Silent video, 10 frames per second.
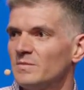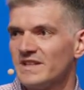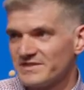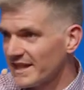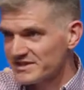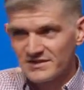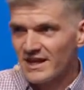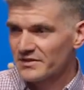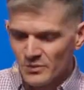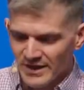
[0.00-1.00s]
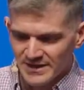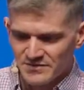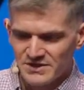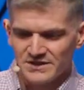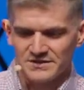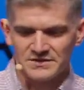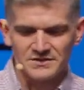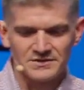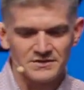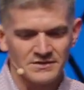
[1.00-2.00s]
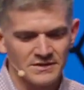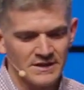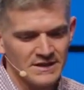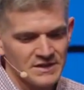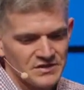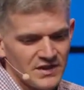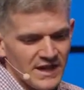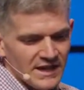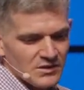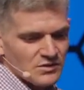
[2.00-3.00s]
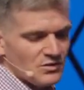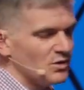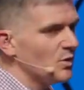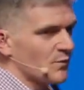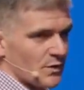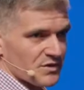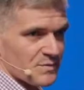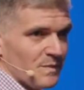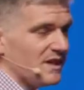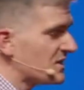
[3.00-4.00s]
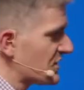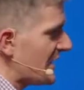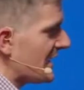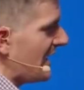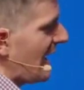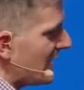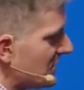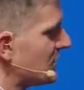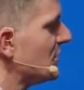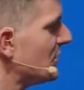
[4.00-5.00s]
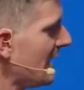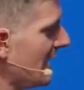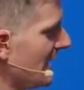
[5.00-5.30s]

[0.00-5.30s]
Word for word: Because that's not the way of Jesus. See, a you first, me second attitude,